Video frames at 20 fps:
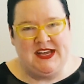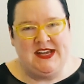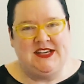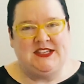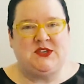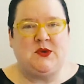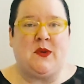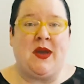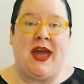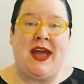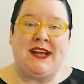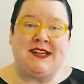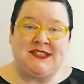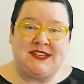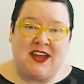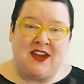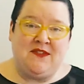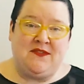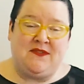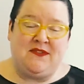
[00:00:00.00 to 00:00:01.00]
So as
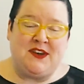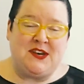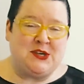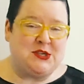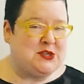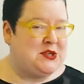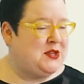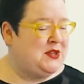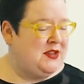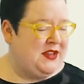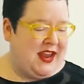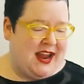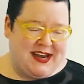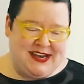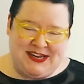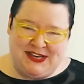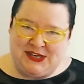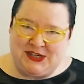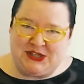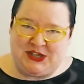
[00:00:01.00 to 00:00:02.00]
I finish the
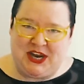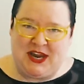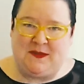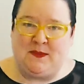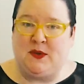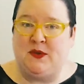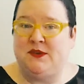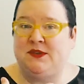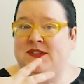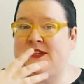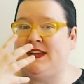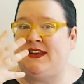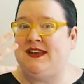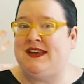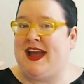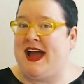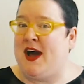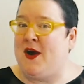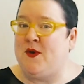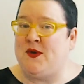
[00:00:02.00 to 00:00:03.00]
Idea Shapers and
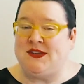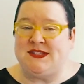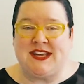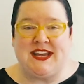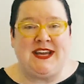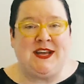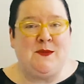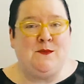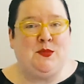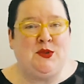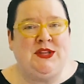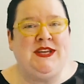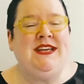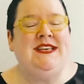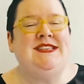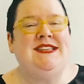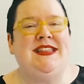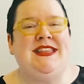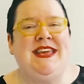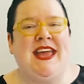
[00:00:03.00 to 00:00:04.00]
now as I
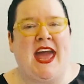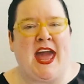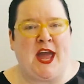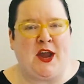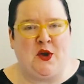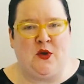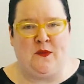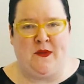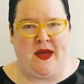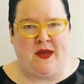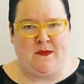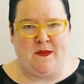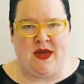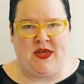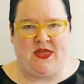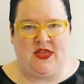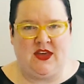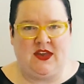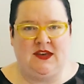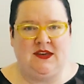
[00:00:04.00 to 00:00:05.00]
complete the Agerbeck
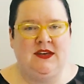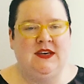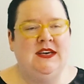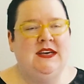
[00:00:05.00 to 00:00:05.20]
Method,